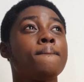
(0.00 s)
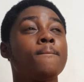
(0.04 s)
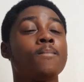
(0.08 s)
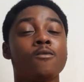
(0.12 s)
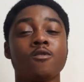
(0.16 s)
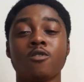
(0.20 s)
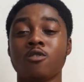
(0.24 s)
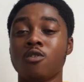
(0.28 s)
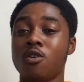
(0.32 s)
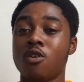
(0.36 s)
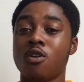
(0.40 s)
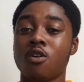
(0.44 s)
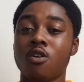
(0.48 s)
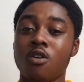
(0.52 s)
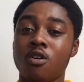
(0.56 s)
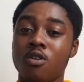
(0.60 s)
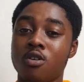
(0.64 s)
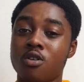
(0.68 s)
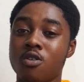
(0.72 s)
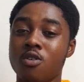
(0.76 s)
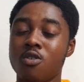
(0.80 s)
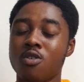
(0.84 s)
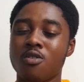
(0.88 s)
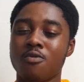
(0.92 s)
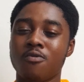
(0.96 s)
So
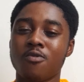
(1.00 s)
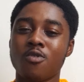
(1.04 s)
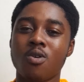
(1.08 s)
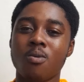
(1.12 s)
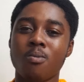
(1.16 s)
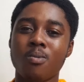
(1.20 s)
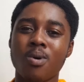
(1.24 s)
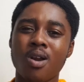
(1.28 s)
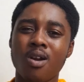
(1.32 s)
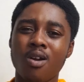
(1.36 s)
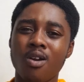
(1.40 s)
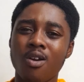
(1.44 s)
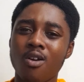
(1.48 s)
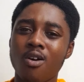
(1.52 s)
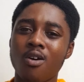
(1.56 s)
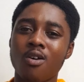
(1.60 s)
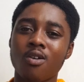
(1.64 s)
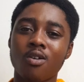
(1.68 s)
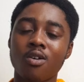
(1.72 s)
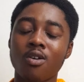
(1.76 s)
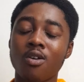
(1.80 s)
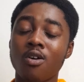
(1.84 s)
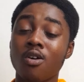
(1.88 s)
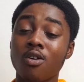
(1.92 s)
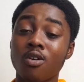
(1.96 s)
God could have come a
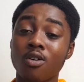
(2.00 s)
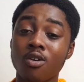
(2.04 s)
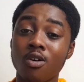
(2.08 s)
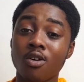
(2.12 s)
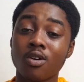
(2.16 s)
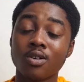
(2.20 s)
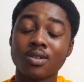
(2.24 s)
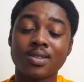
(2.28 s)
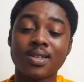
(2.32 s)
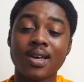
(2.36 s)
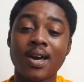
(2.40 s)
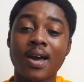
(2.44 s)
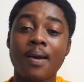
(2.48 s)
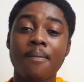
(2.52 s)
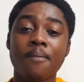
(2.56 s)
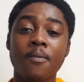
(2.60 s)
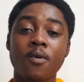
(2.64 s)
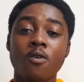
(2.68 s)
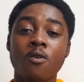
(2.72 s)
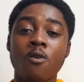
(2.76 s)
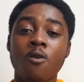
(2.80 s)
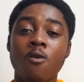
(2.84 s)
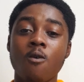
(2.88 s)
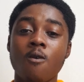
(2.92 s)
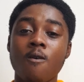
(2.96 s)
long time
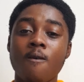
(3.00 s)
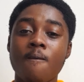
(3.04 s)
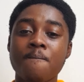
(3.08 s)
ago.